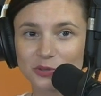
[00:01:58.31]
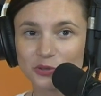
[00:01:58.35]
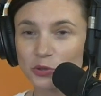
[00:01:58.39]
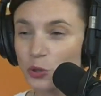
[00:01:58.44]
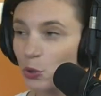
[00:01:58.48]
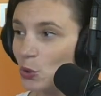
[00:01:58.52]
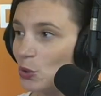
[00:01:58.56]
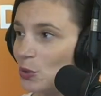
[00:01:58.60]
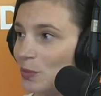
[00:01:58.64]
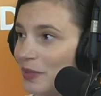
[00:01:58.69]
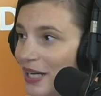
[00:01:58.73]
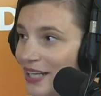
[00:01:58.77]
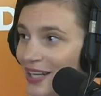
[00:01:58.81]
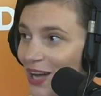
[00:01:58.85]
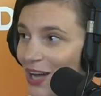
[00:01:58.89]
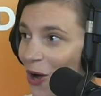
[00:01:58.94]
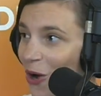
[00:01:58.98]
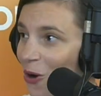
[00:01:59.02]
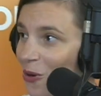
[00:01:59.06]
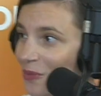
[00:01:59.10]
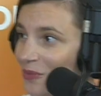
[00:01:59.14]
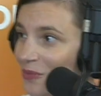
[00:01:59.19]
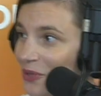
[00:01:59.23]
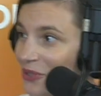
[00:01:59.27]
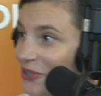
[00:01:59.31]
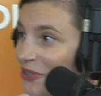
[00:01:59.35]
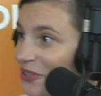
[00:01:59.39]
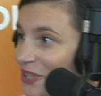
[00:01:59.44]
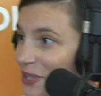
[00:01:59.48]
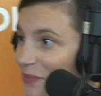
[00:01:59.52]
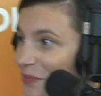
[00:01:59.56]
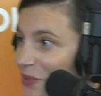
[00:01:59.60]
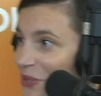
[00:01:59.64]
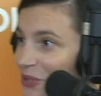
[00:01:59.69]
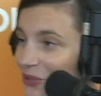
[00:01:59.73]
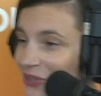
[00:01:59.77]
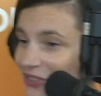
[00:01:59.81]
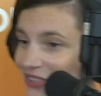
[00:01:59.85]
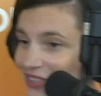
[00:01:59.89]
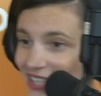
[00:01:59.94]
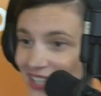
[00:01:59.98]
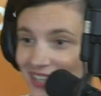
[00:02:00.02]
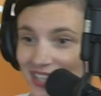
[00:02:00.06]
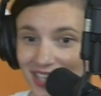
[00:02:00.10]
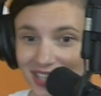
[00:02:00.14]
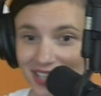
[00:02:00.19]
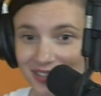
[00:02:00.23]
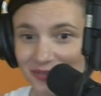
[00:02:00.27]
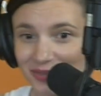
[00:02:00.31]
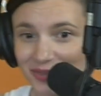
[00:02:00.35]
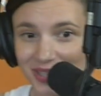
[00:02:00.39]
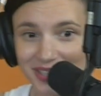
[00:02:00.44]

room at home on your computer, and then